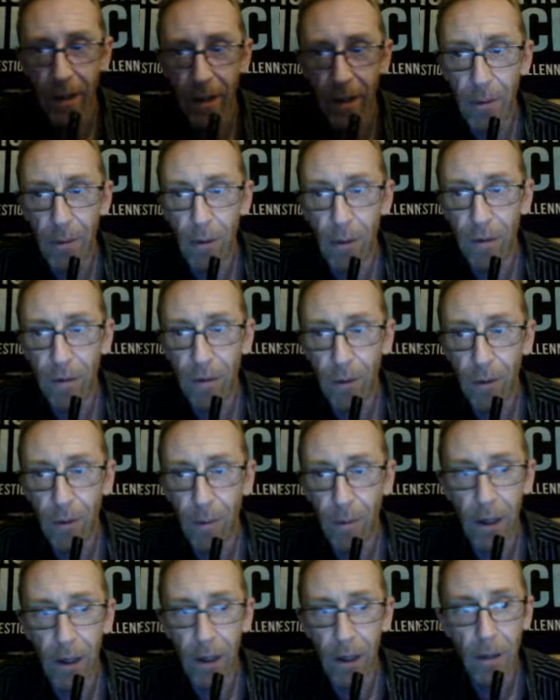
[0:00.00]
He'd probably feel
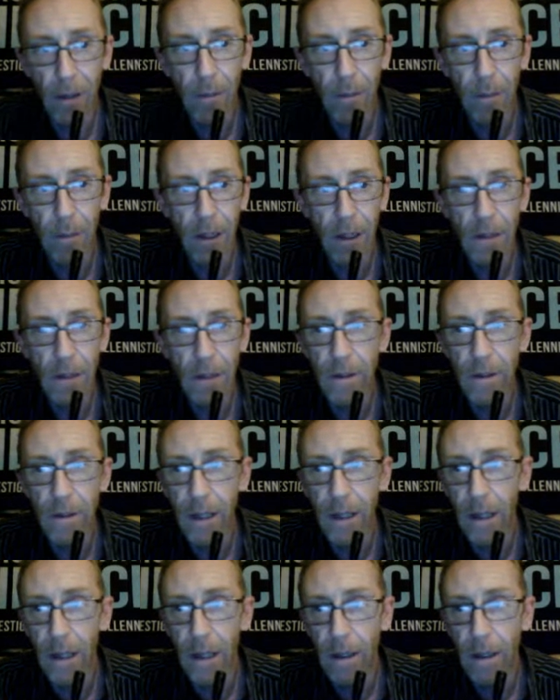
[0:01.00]
better because,
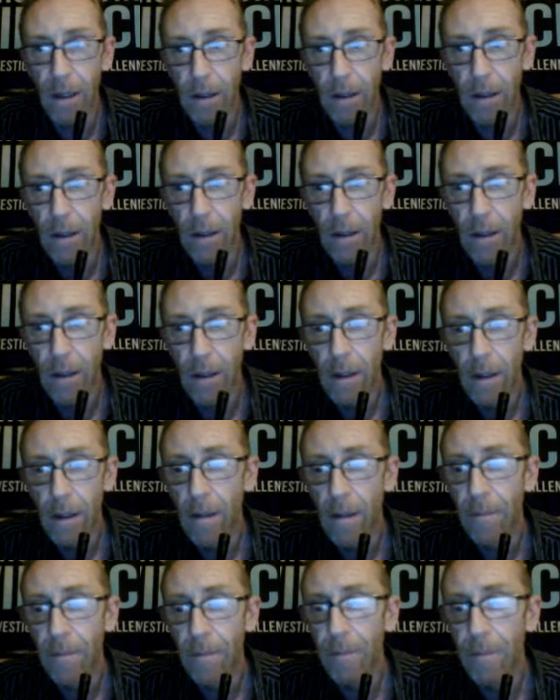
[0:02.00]

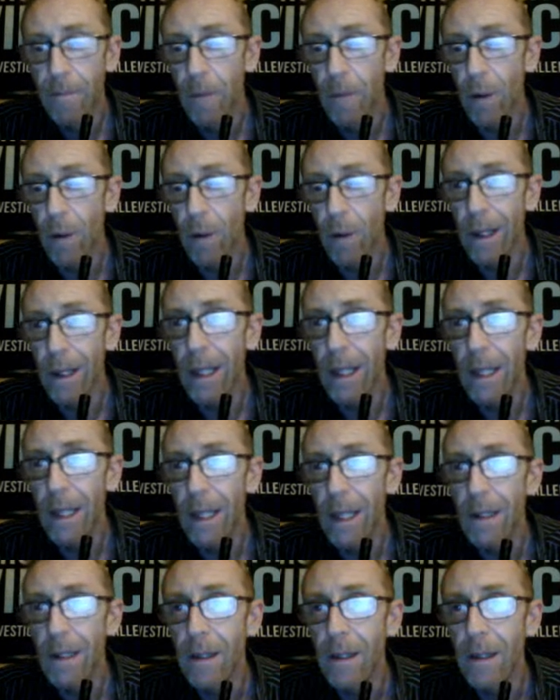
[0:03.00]
well then
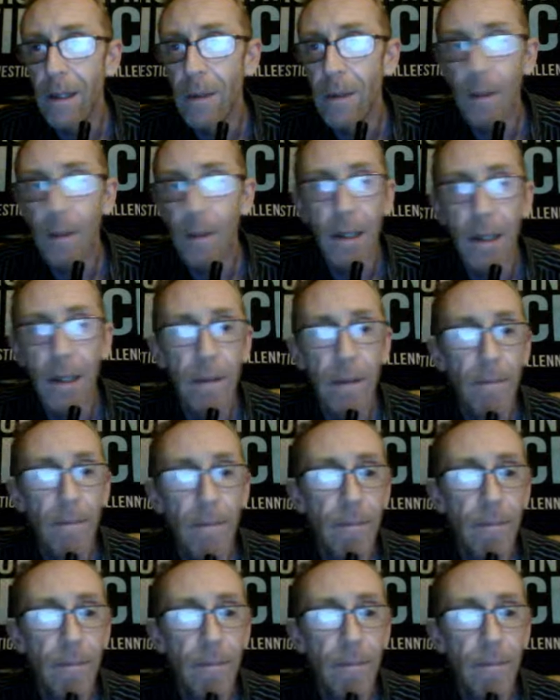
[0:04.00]
again, you wouldn't be getting